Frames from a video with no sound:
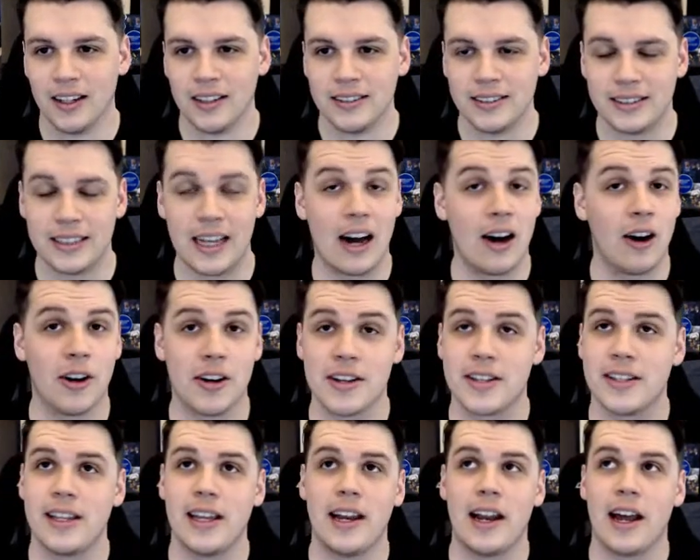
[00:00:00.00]
No,
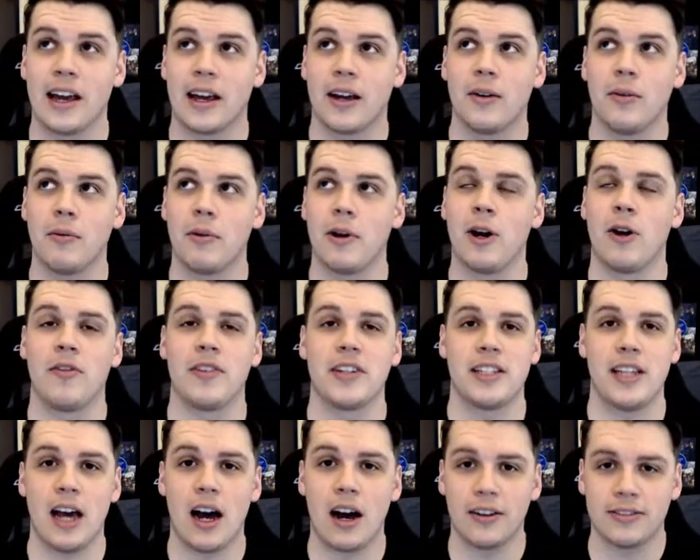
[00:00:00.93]
honestly, like when
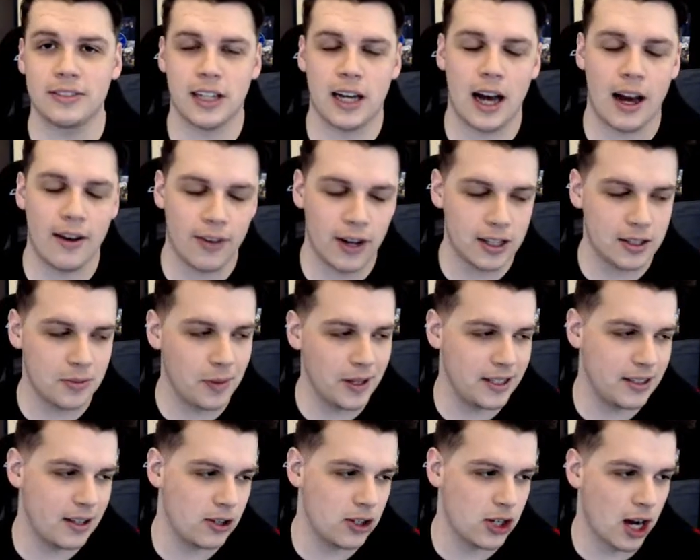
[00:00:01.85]
obviously after Havertz
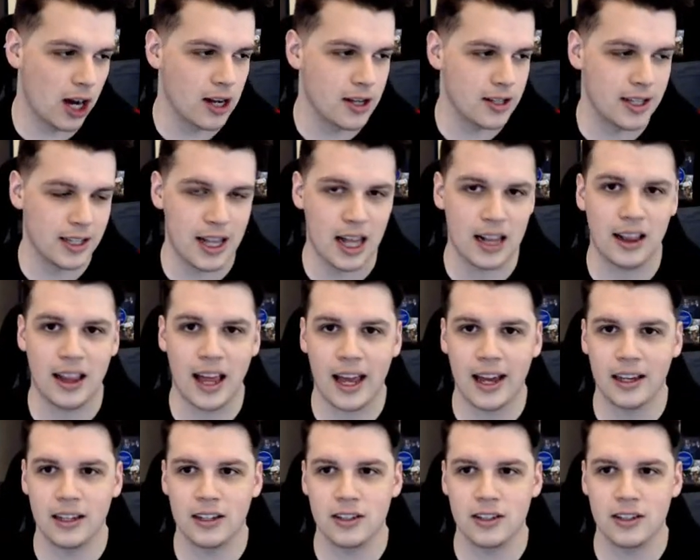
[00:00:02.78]
missed the chance and then they